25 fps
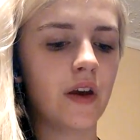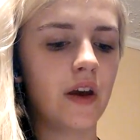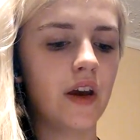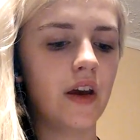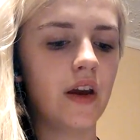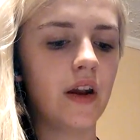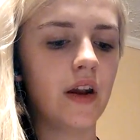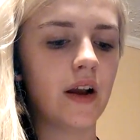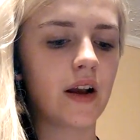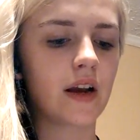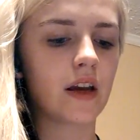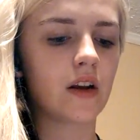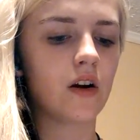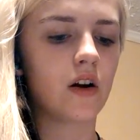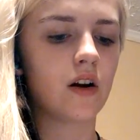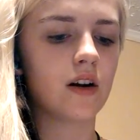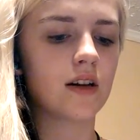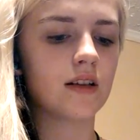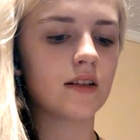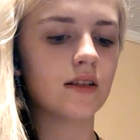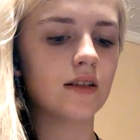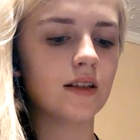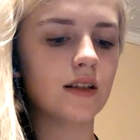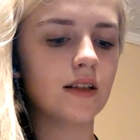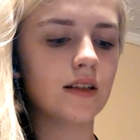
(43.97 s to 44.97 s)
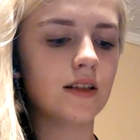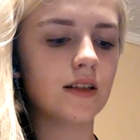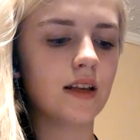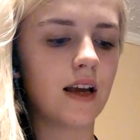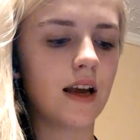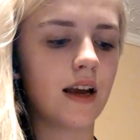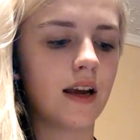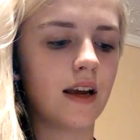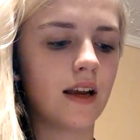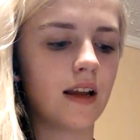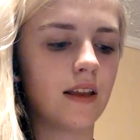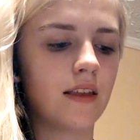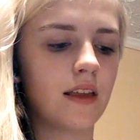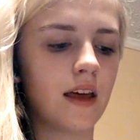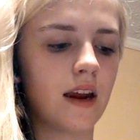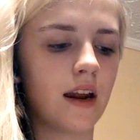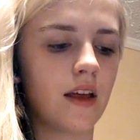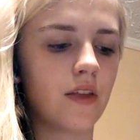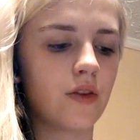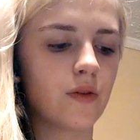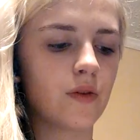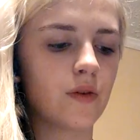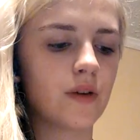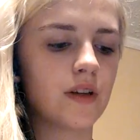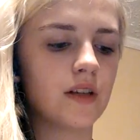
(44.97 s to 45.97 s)
And I can honestly say that
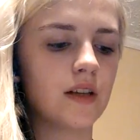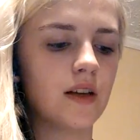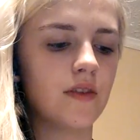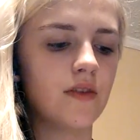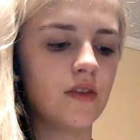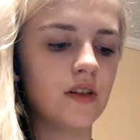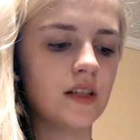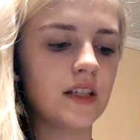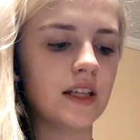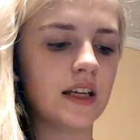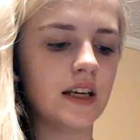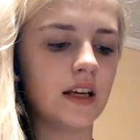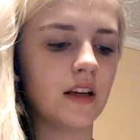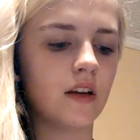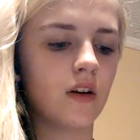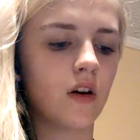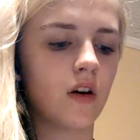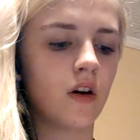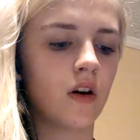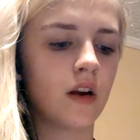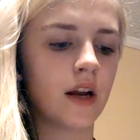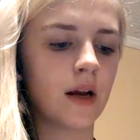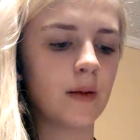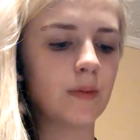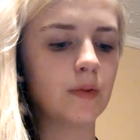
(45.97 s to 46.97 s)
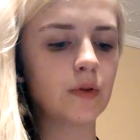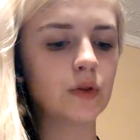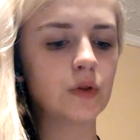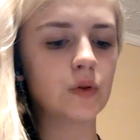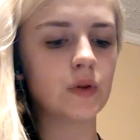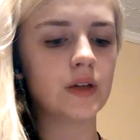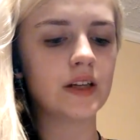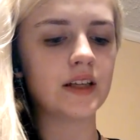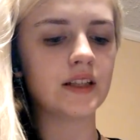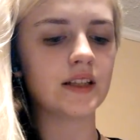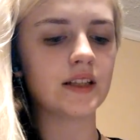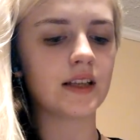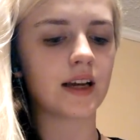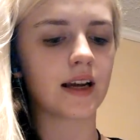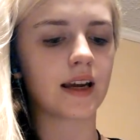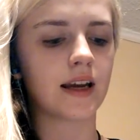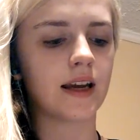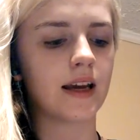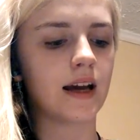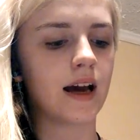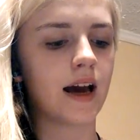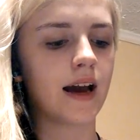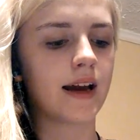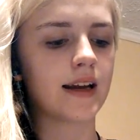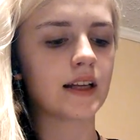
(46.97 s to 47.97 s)
at 3:17 on April
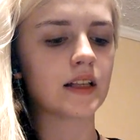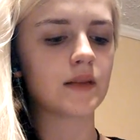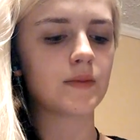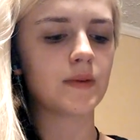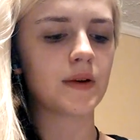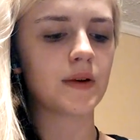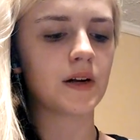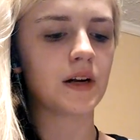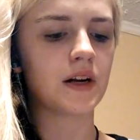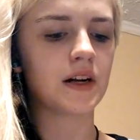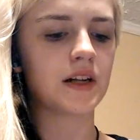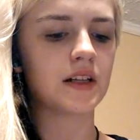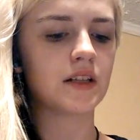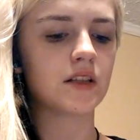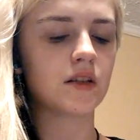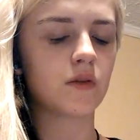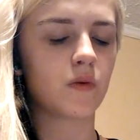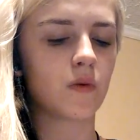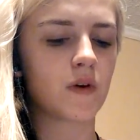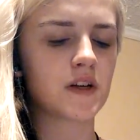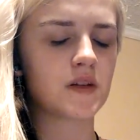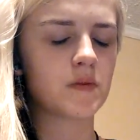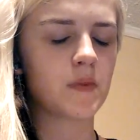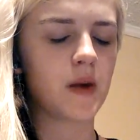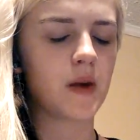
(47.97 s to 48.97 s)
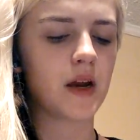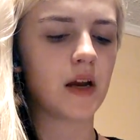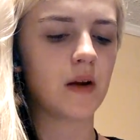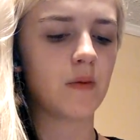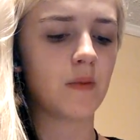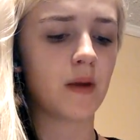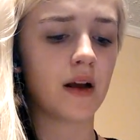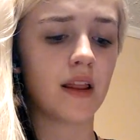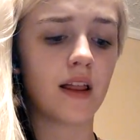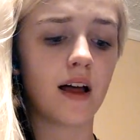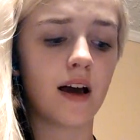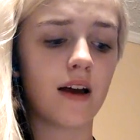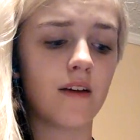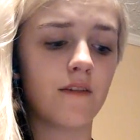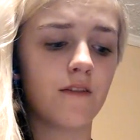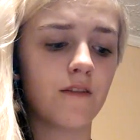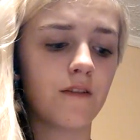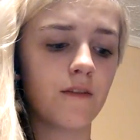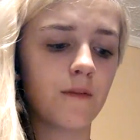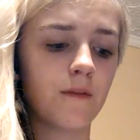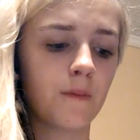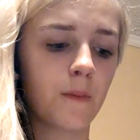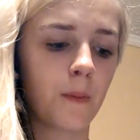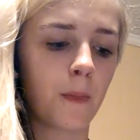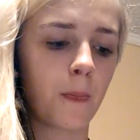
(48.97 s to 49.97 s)
22nd, I experienced the worst pain in my life.
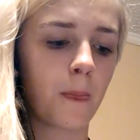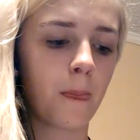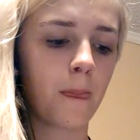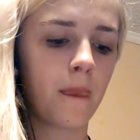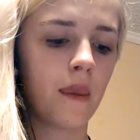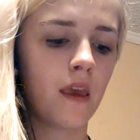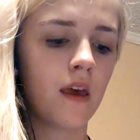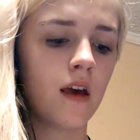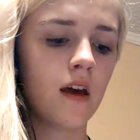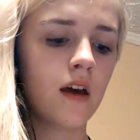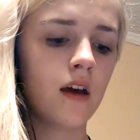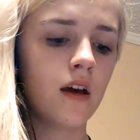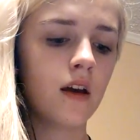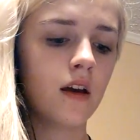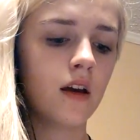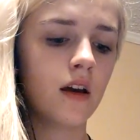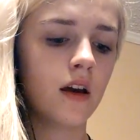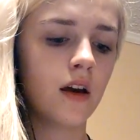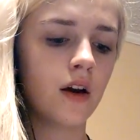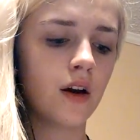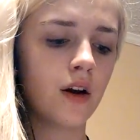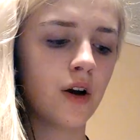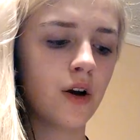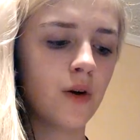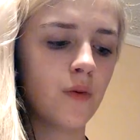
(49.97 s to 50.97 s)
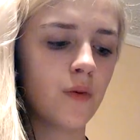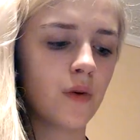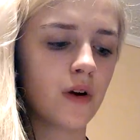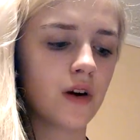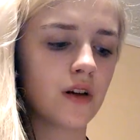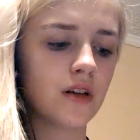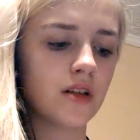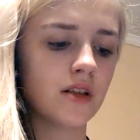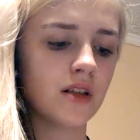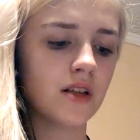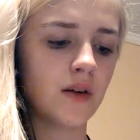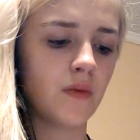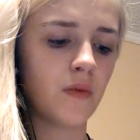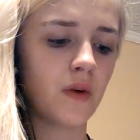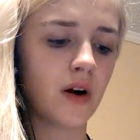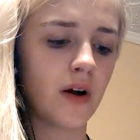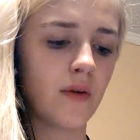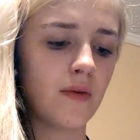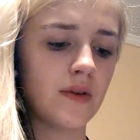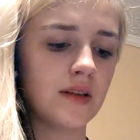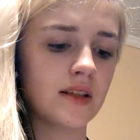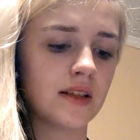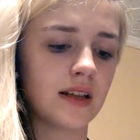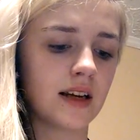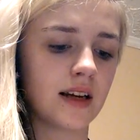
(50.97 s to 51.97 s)
It hurt worse than when I
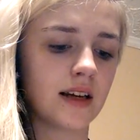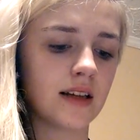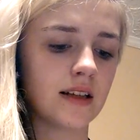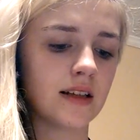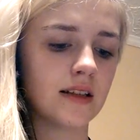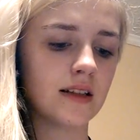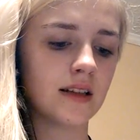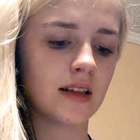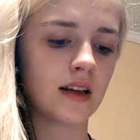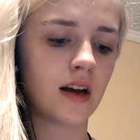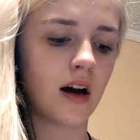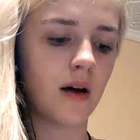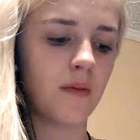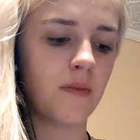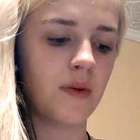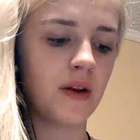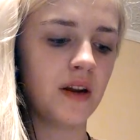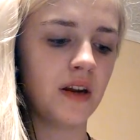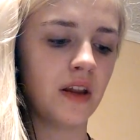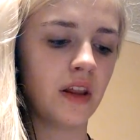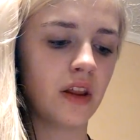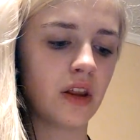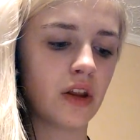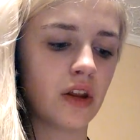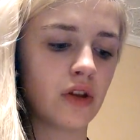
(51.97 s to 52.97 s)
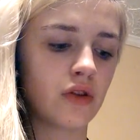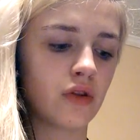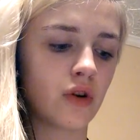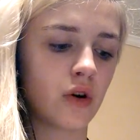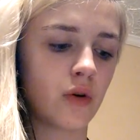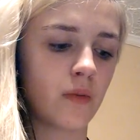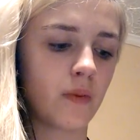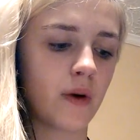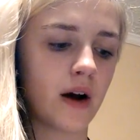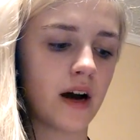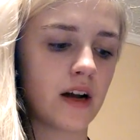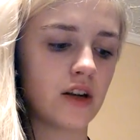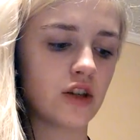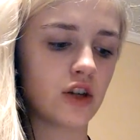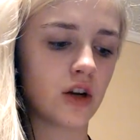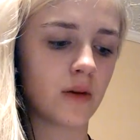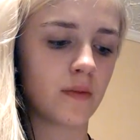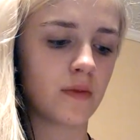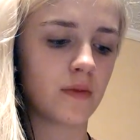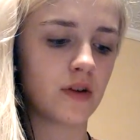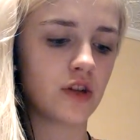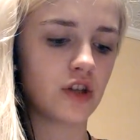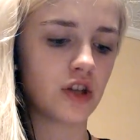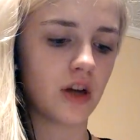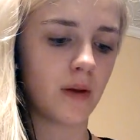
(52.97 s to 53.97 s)
was 6 and got bitten in the throat by a
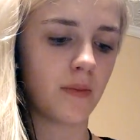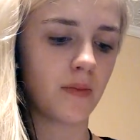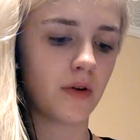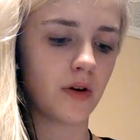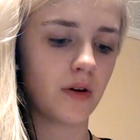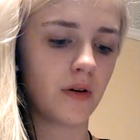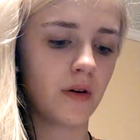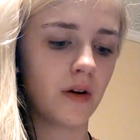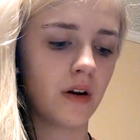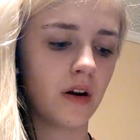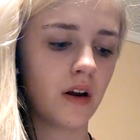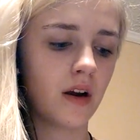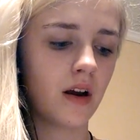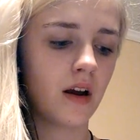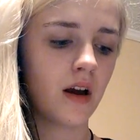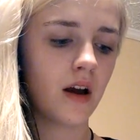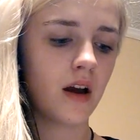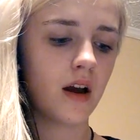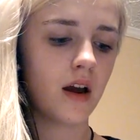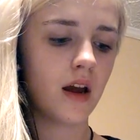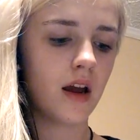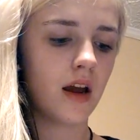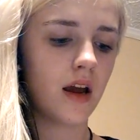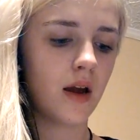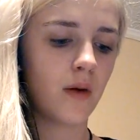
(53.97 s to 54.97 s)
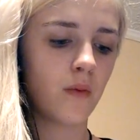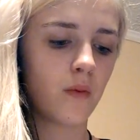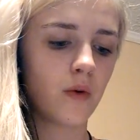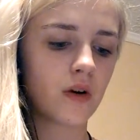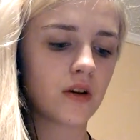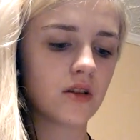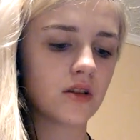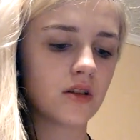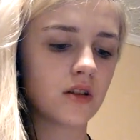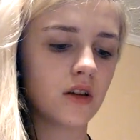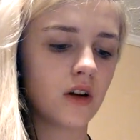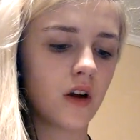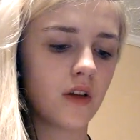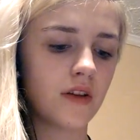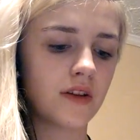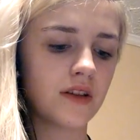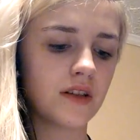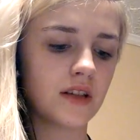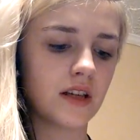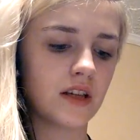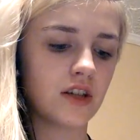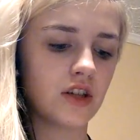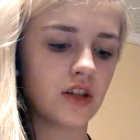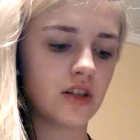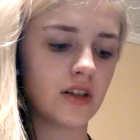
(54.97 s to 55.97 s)
German Shepherd, and worse than all the
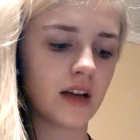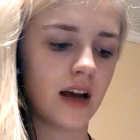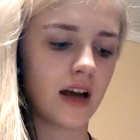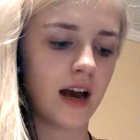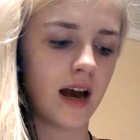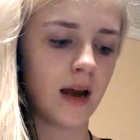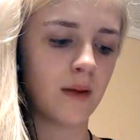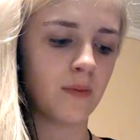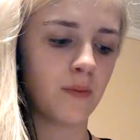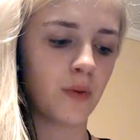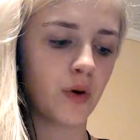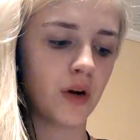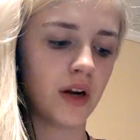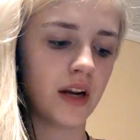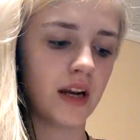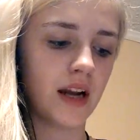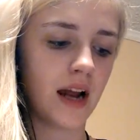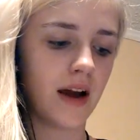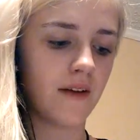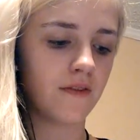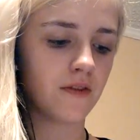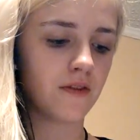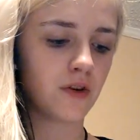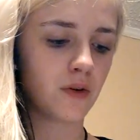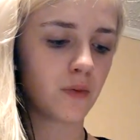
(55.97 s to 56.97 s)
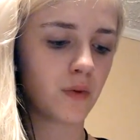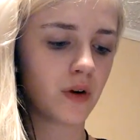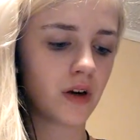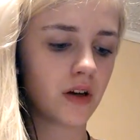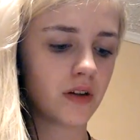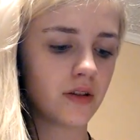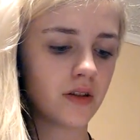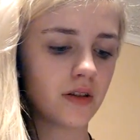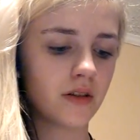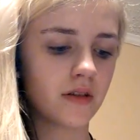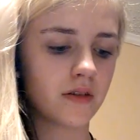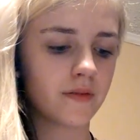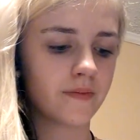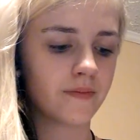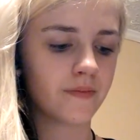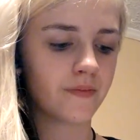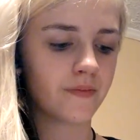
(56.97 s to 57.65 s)
stitches I had put in afterwards.